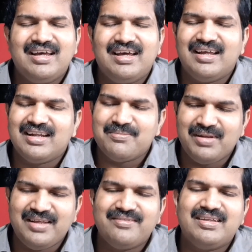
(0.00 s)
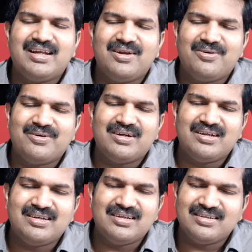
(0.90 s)
And I believe that, Lord,
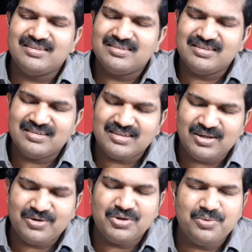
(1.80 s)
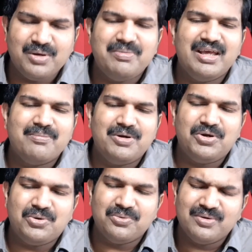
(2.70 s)
Lord, you will be able
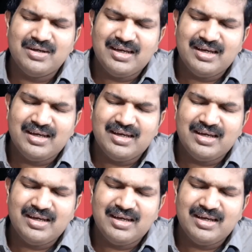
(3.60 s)
to,